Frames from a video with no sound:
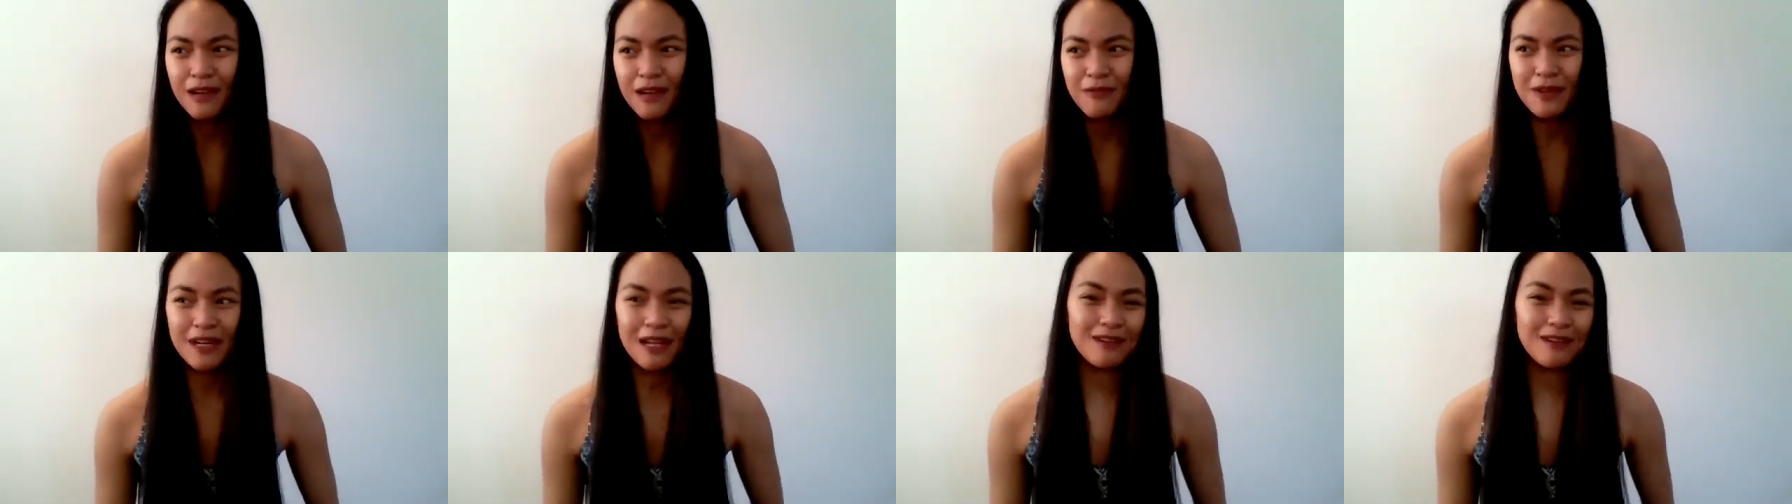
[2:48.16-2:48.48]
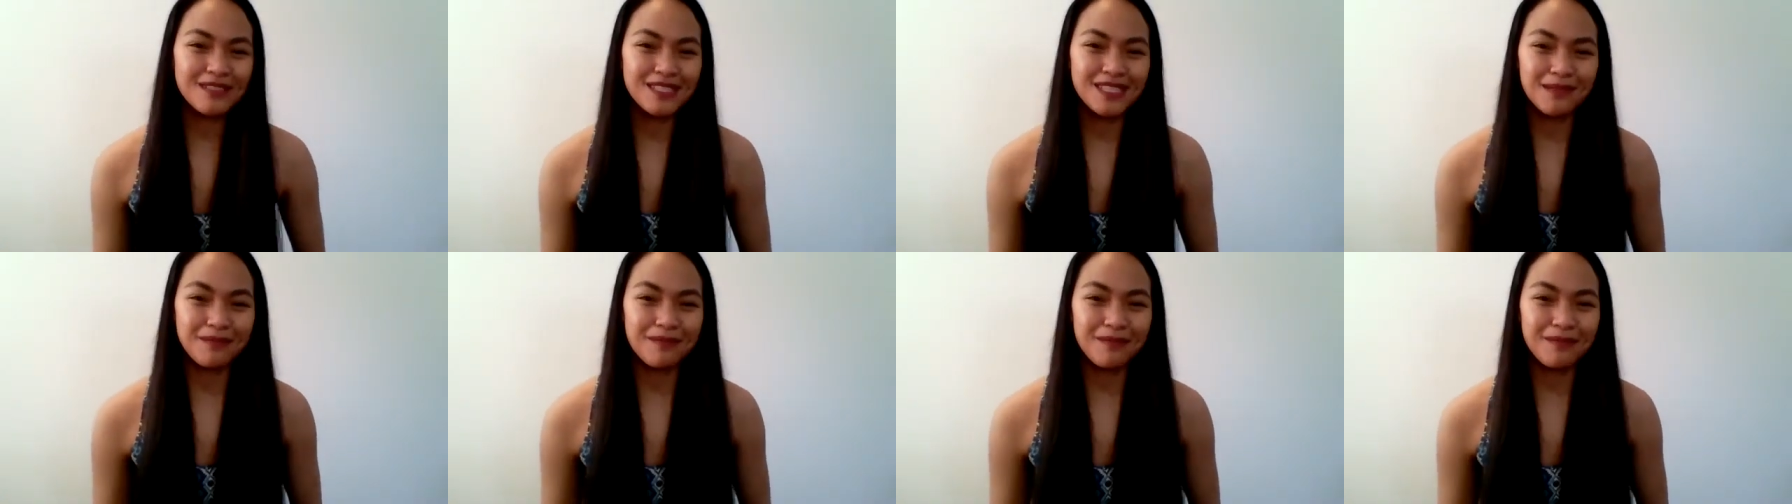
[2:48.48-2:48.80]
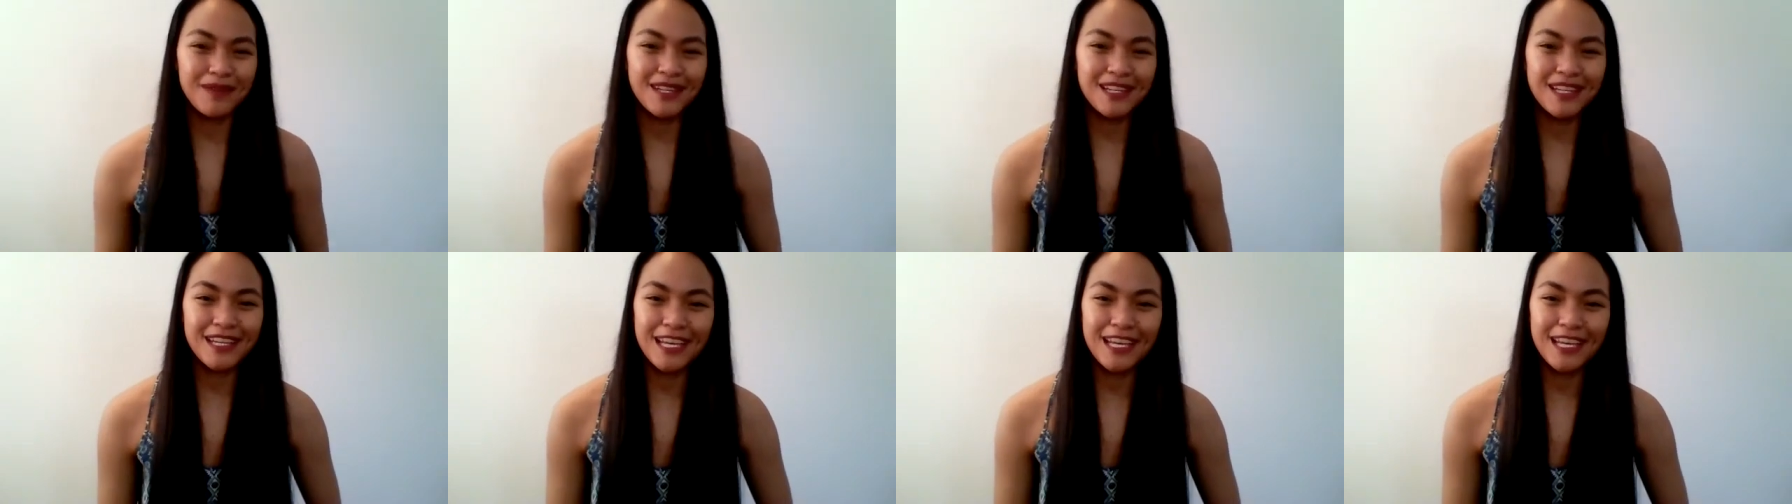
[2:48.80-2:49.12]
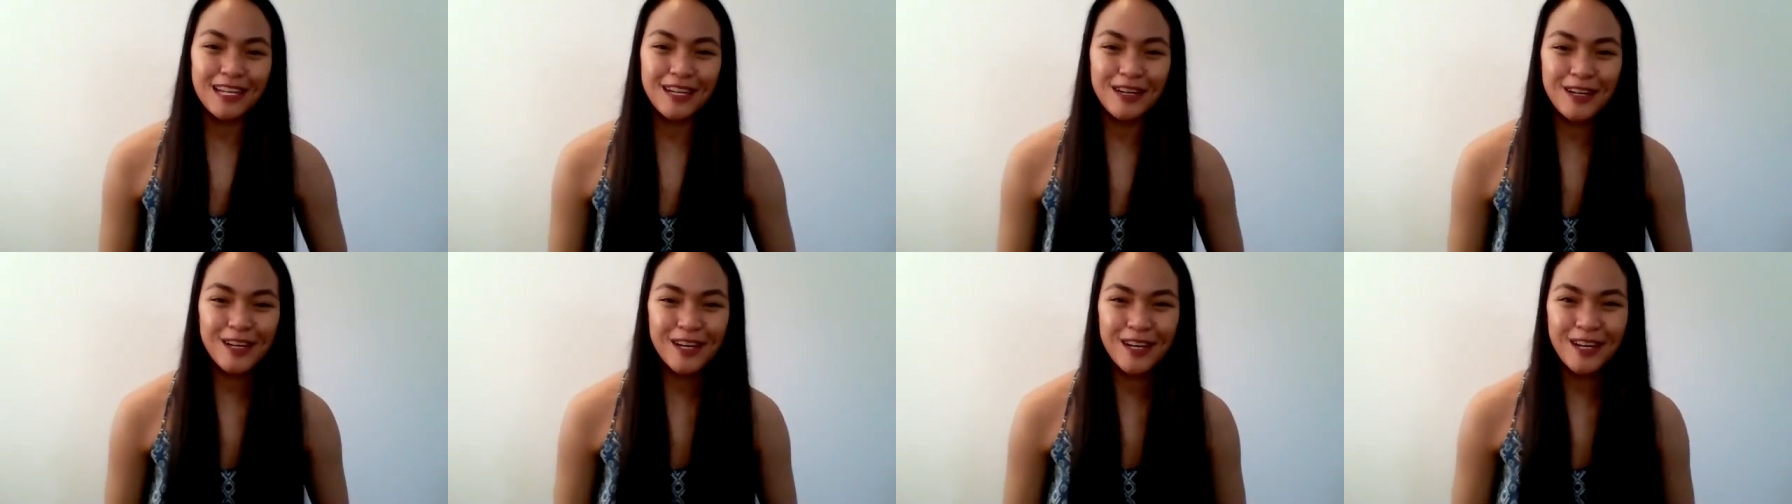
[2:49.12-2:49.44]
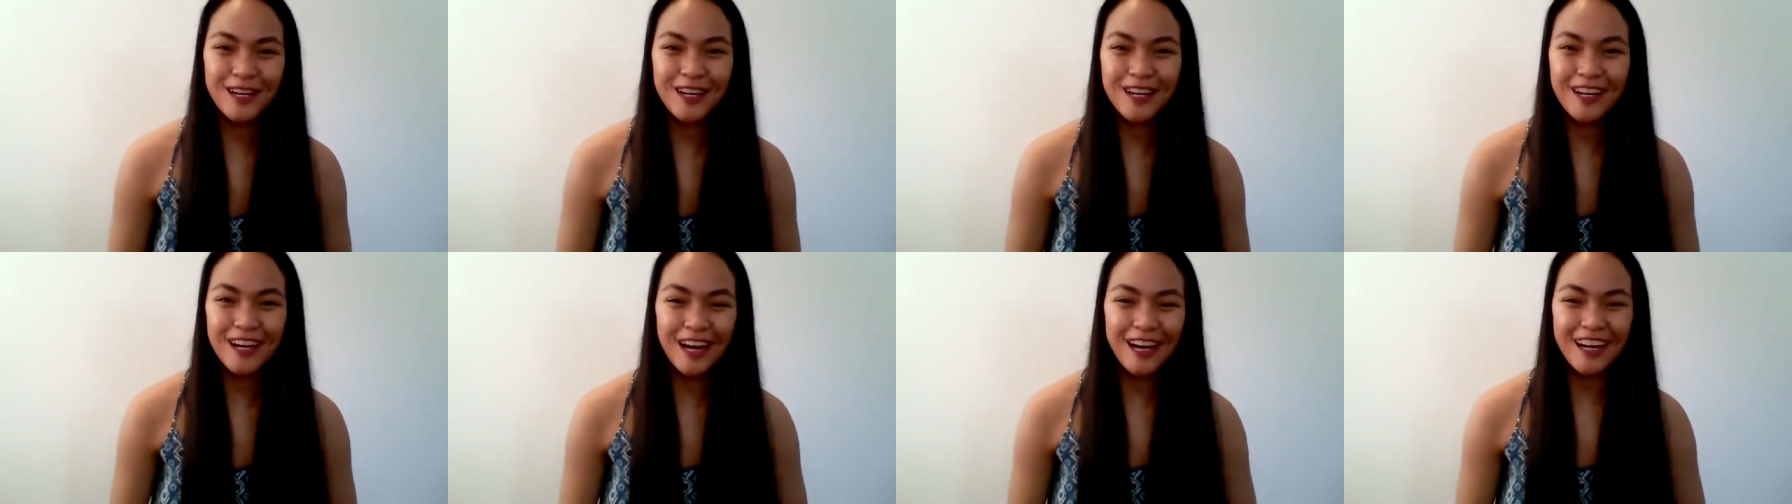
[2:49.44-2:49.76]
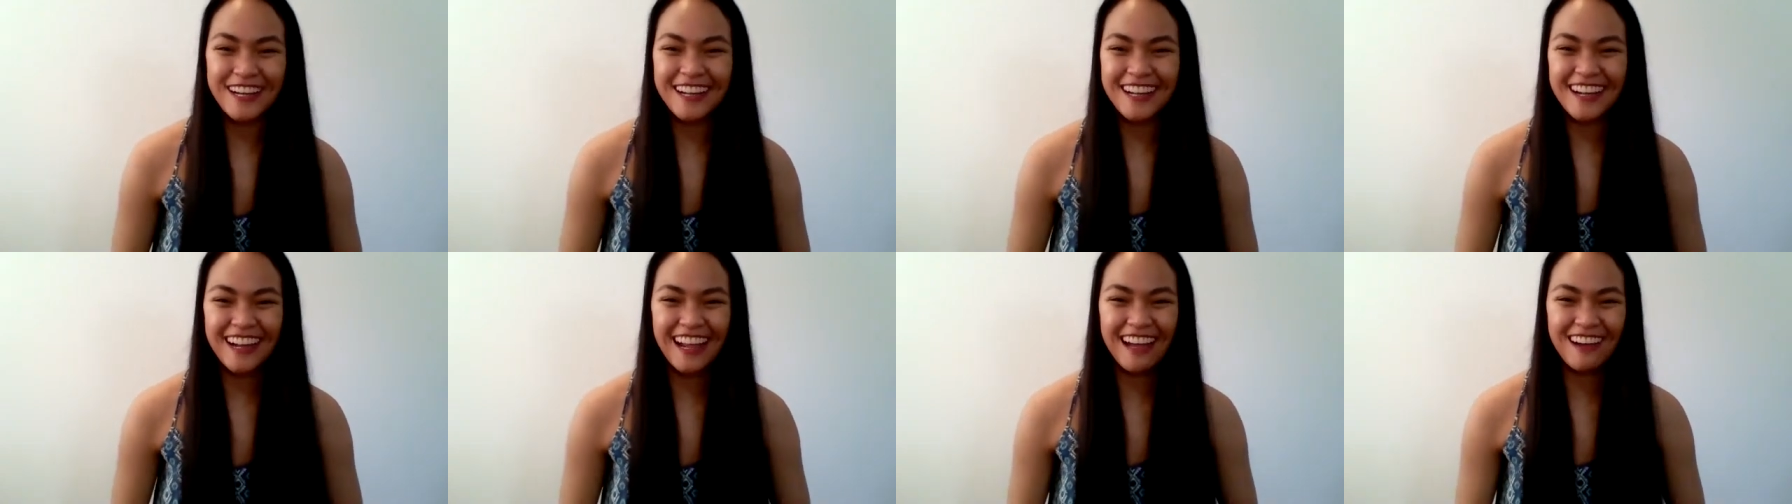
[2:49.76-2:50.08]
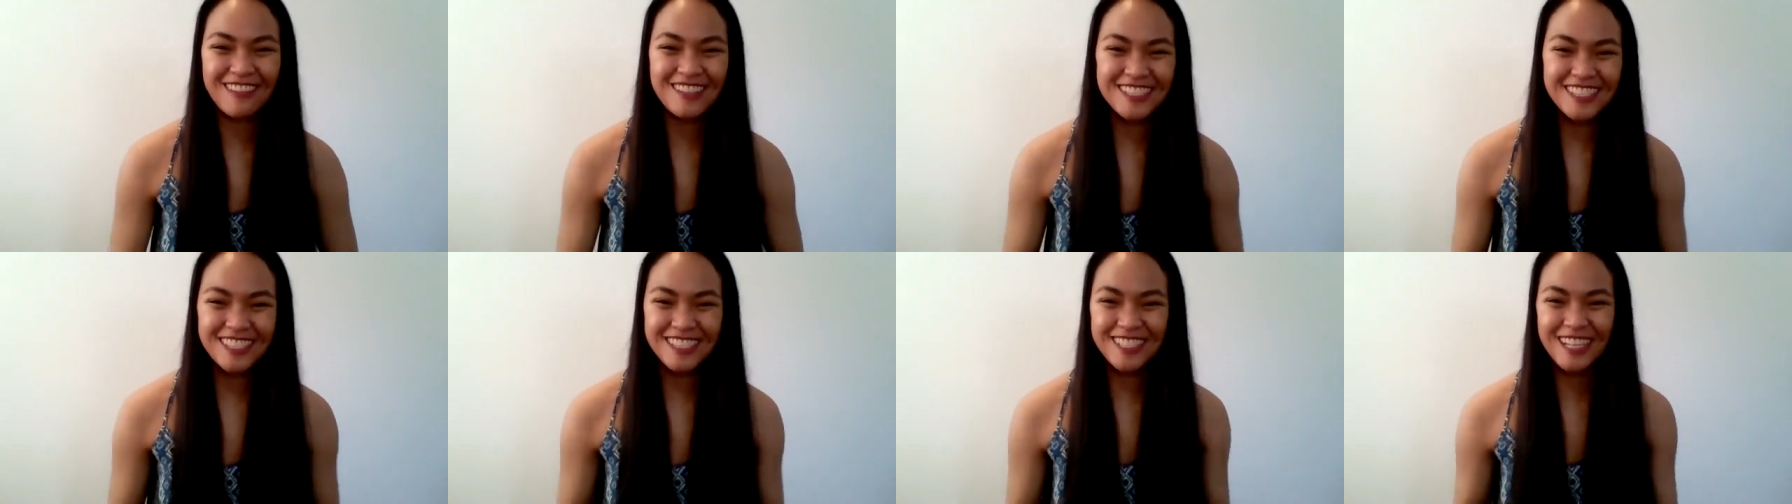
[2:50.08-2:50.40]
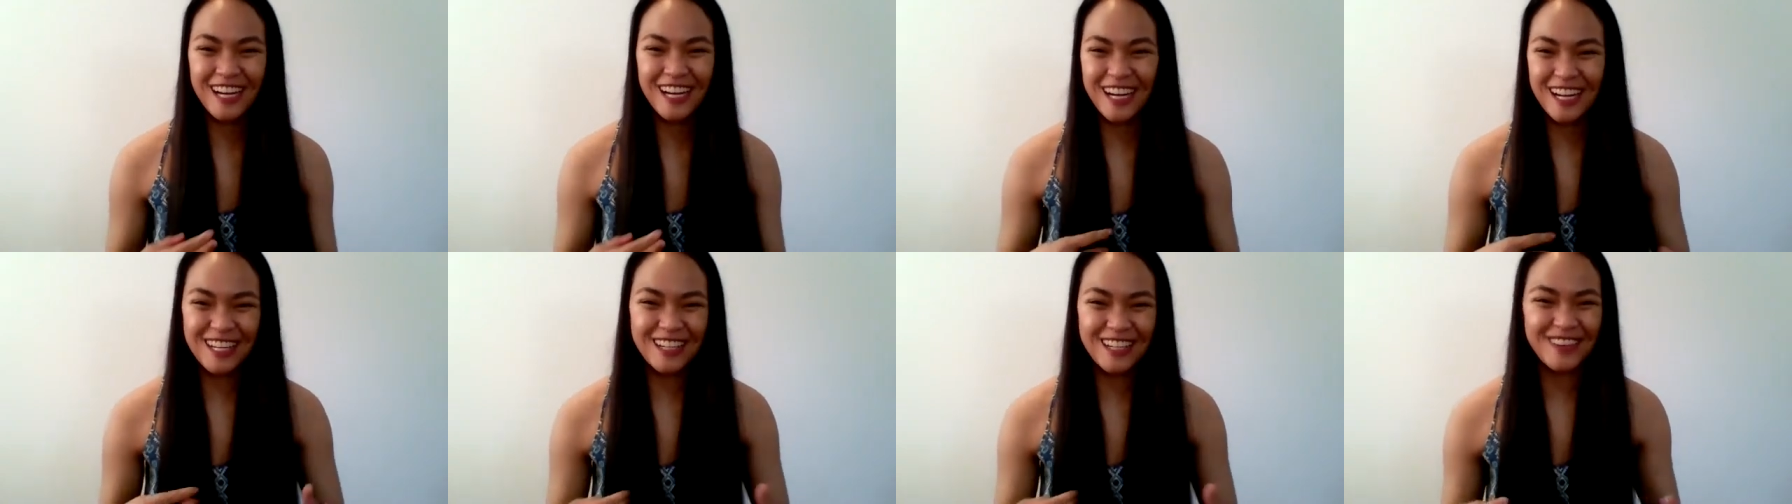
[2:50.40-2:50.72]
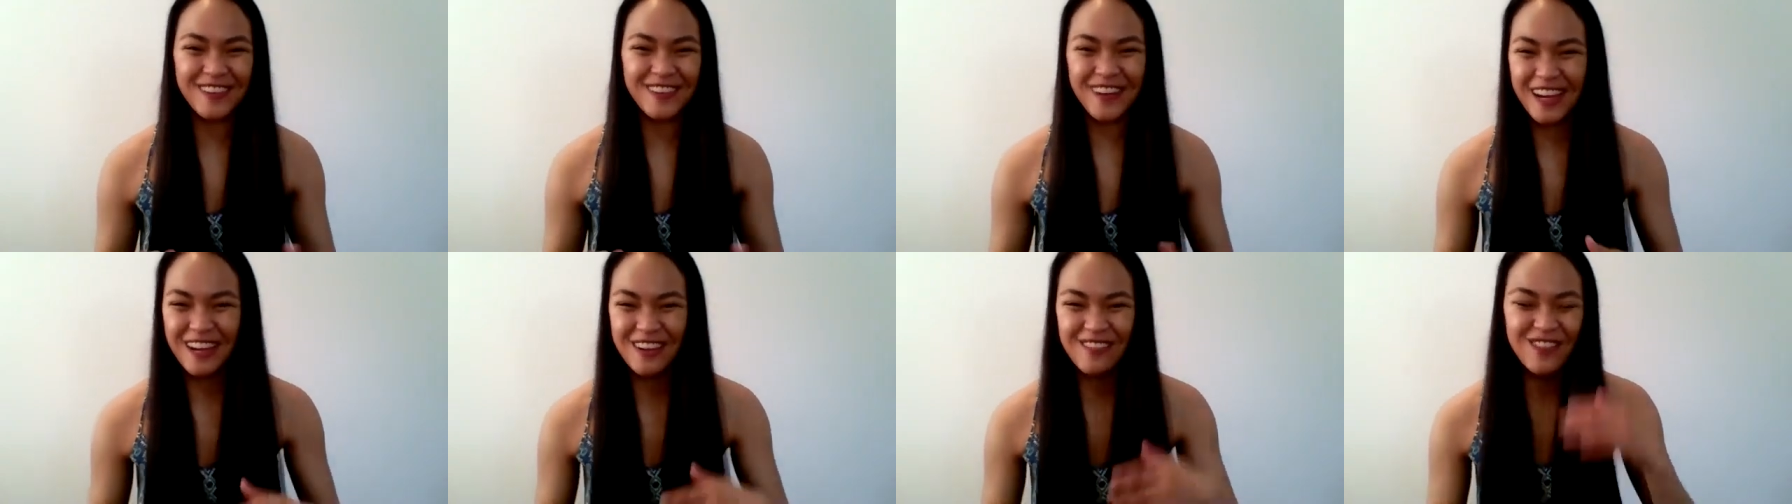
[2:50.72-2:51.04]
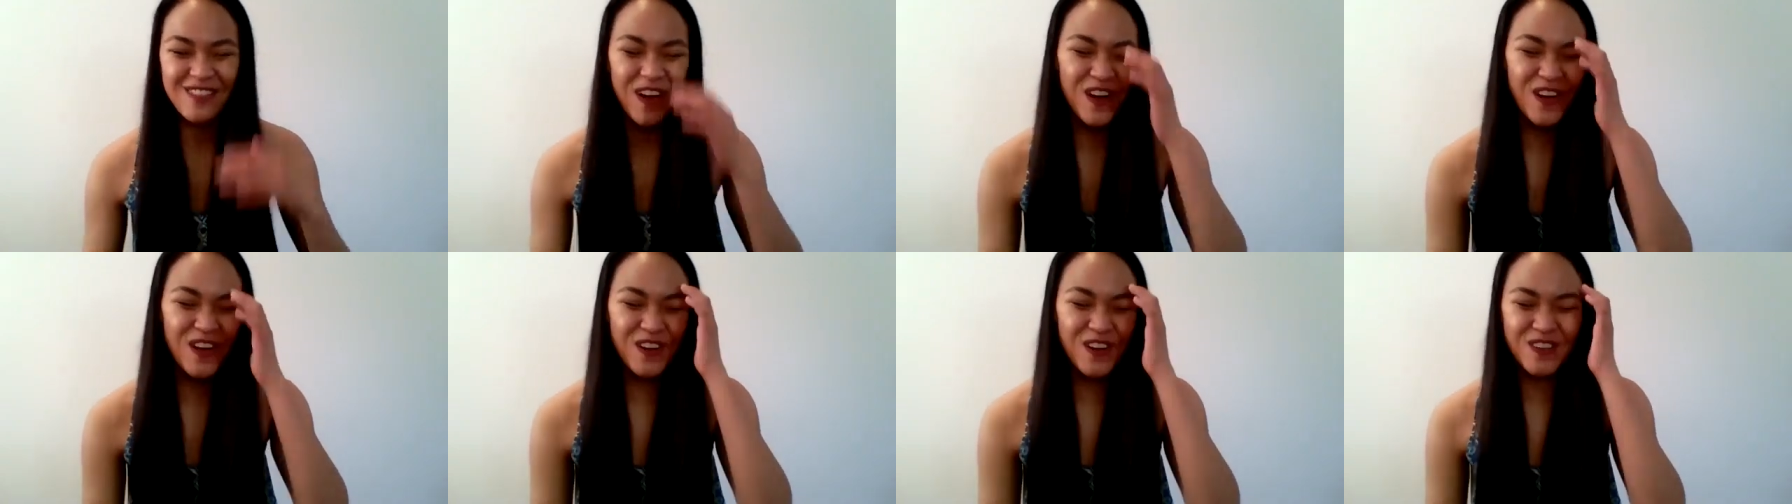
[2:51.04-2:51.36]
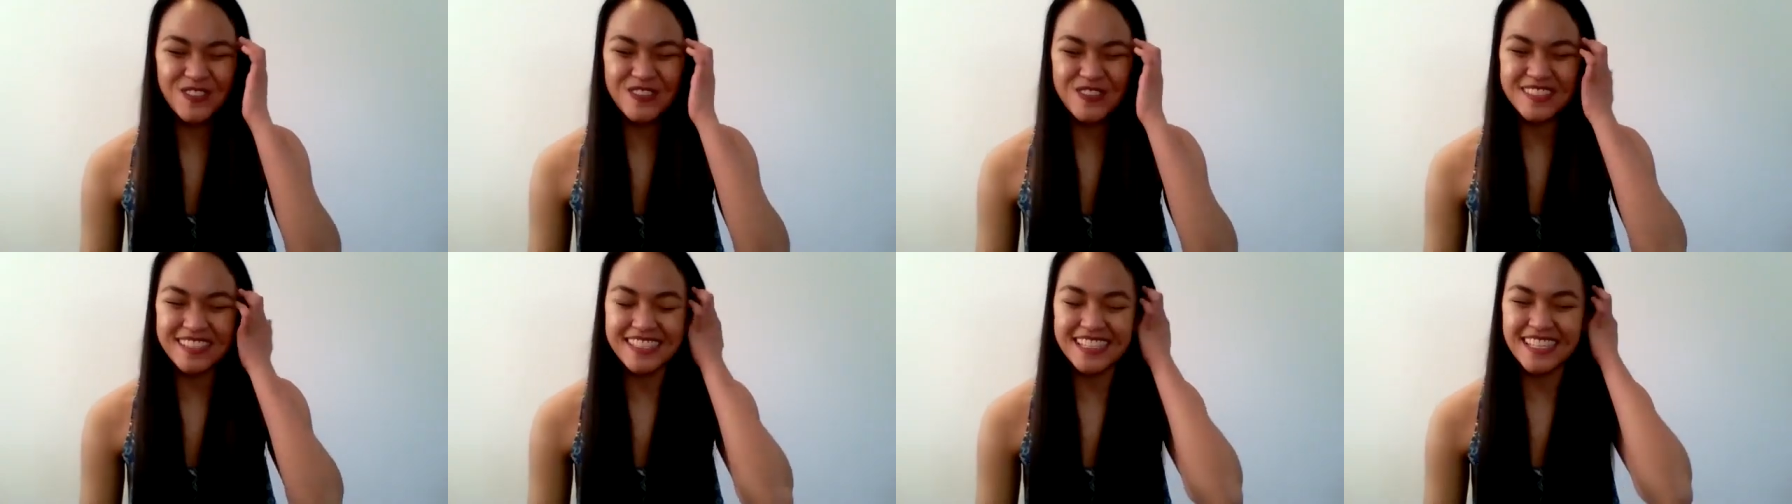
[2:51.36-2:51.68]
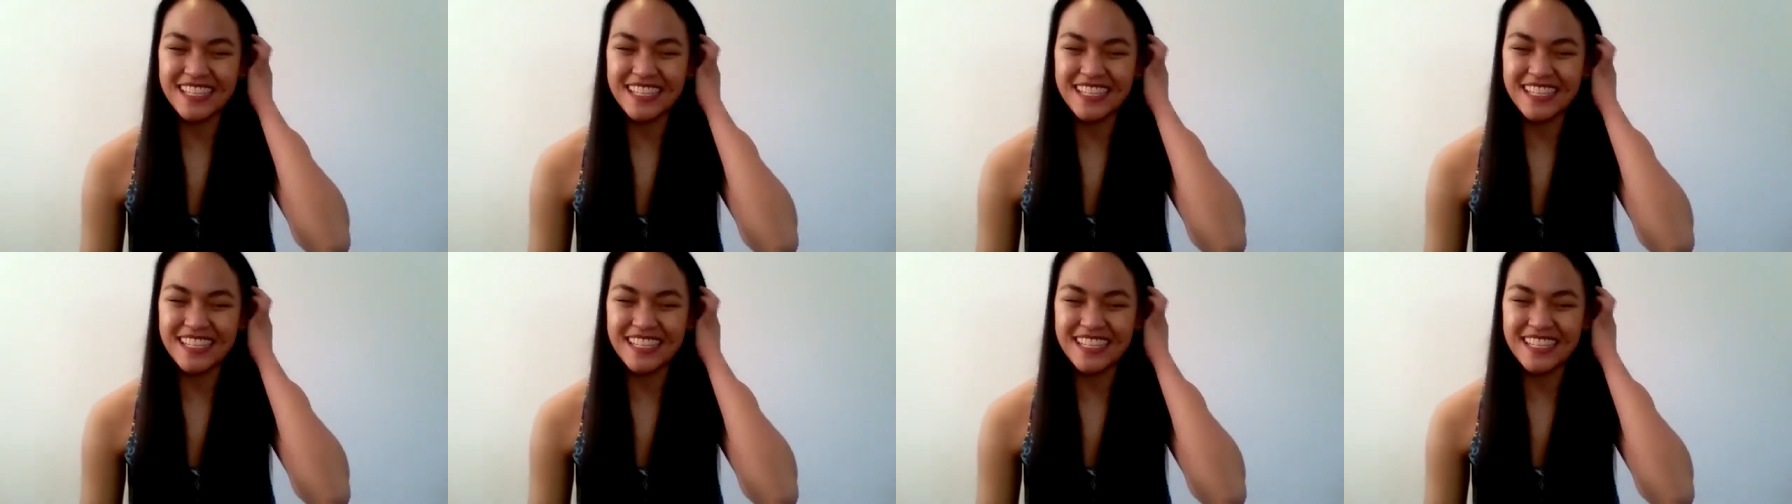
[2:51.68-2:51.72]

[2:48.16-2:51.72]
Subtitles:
when I was in kindergarten, I was starting to write poems,